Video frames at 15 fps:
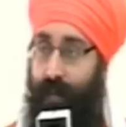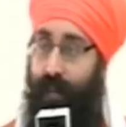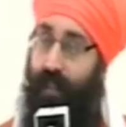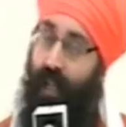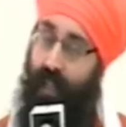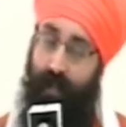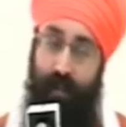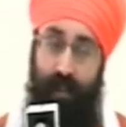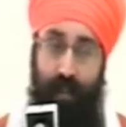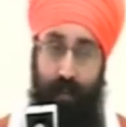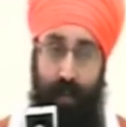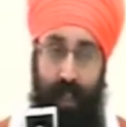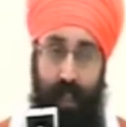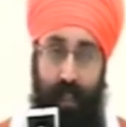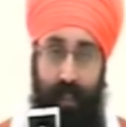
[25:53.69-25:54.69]
Satvajan
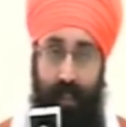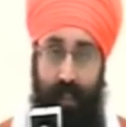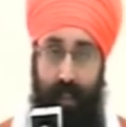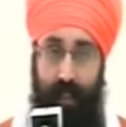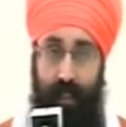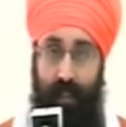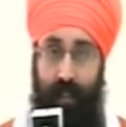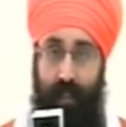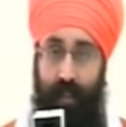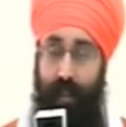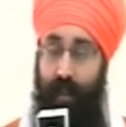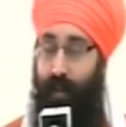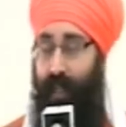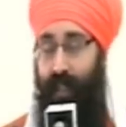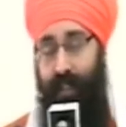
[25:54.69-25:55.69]
Maharaj,
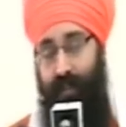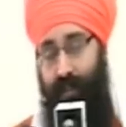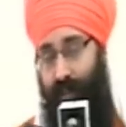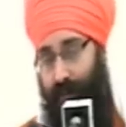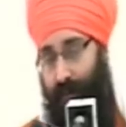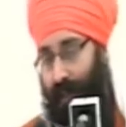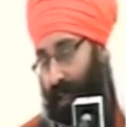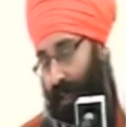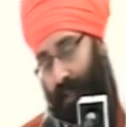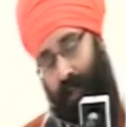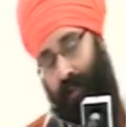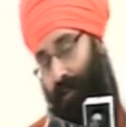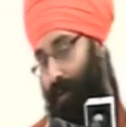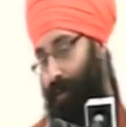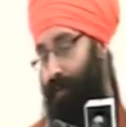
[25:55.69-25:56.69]
your word is true, Maharaj,
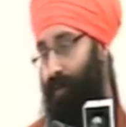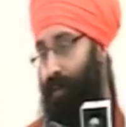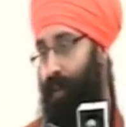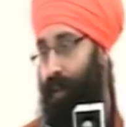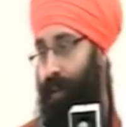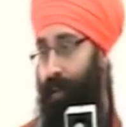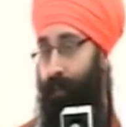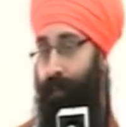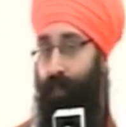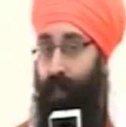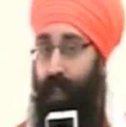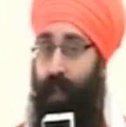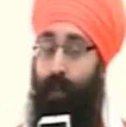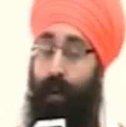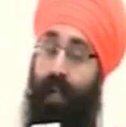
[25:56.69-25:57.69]
I'll go.
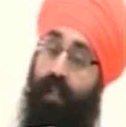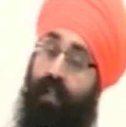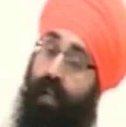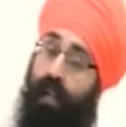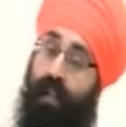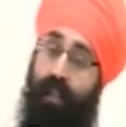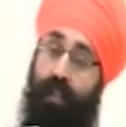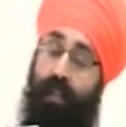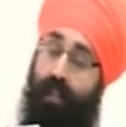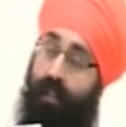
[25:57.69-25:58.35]
He went and